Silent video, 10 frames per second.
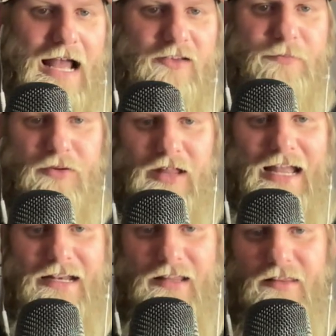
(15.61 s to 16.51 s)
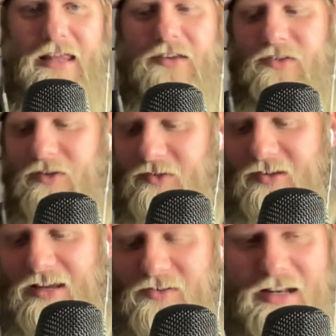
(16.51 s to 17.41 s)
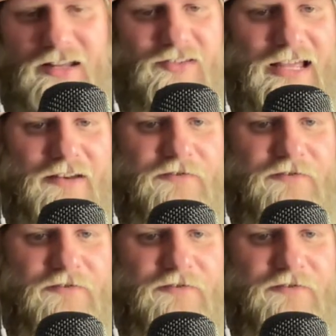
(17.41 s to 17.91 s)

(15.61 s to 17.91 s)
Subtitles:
has played this season as they